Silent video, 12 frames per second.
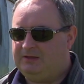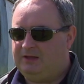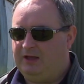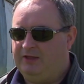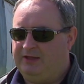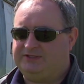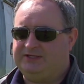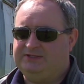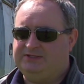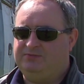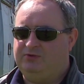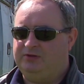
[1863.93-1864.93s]
Uh, that's an
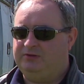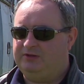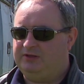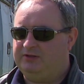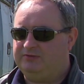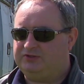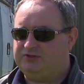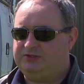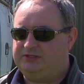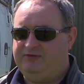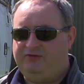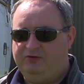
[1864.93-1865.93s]
easy one. Uh, the
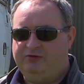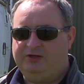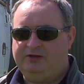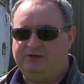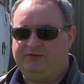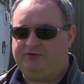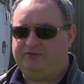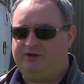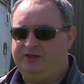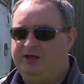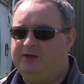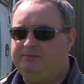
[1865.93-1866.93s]
Sea Fury, I'd love to
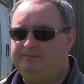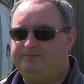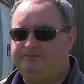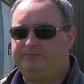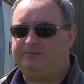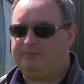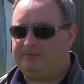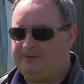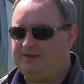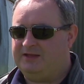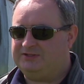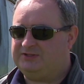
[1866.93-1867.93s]
fly that. Oh, right, okay.
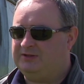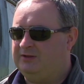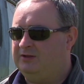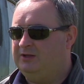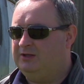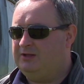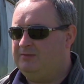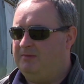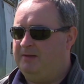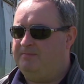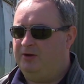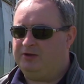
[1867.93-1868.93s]
that's the
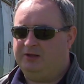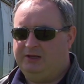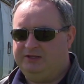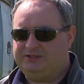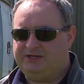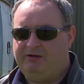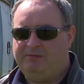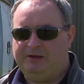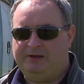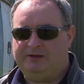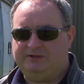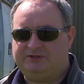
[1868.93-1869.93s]
my bucket list
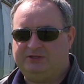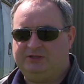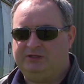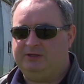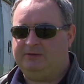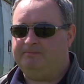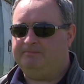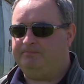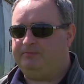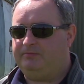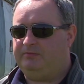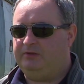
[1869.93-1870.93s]
aeroplane. It's the um,
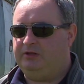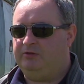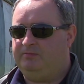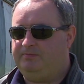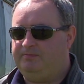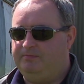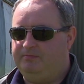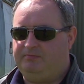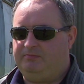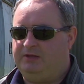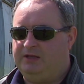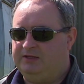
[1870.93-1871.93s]
you,
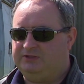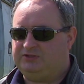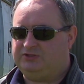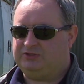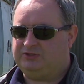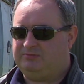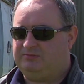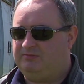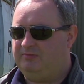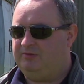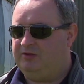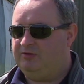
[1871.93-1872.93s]
yeah, it's just
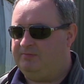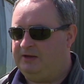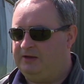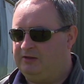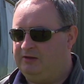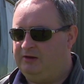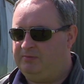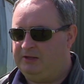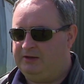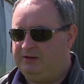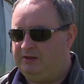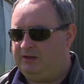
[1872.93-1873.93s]
you know, the pinnacle
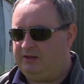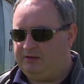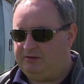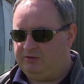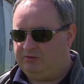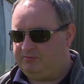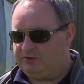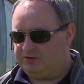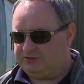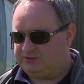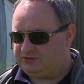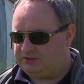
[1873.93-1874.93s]
aeroplane. Uh, you know
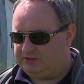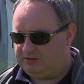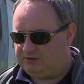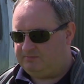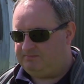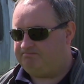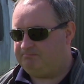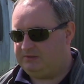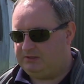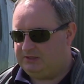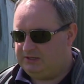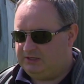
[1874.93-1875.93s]
because it's
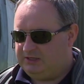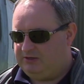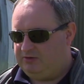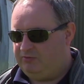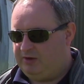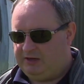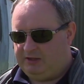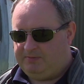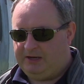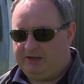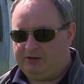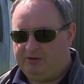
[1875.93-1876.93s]
you're right at the
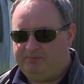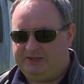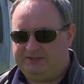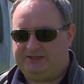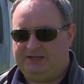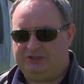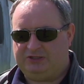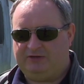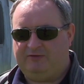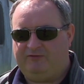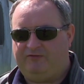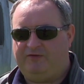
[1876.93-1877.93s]
pinnacle of piston
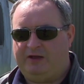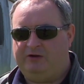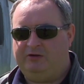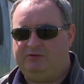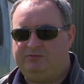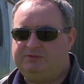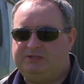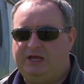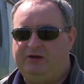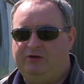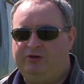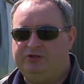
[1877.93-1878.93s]
engine, fighter
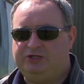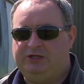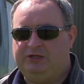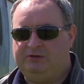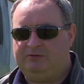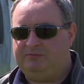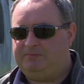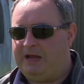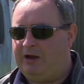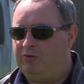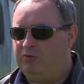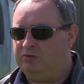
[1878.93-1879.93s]
technology, and
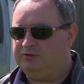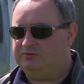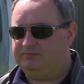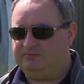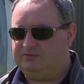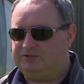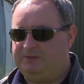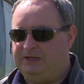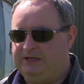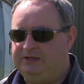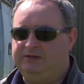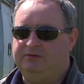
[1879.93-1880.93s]
power and
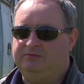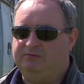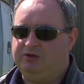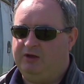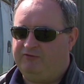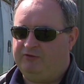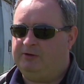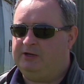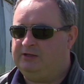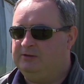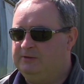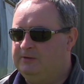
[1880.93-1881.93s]
speed. And you know
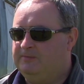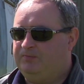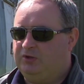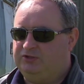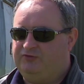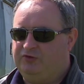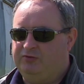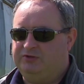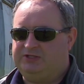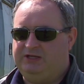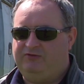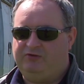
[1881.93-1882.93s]
everybody who's flown a
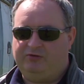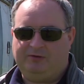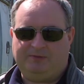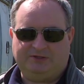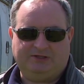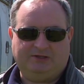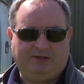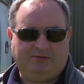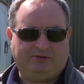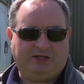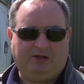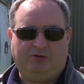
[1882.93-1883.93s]
Sea Fury basically will
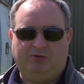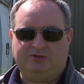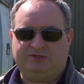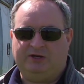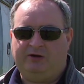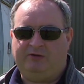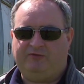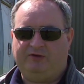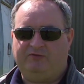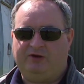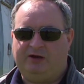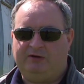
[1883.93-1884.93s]
tell you it's their
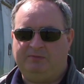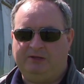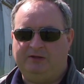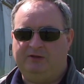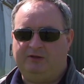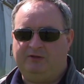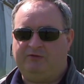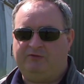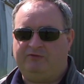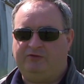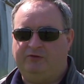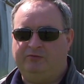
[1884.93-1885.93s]
favourite aeroplane that they've ever
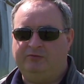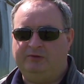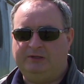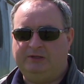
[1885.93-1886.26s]
flown.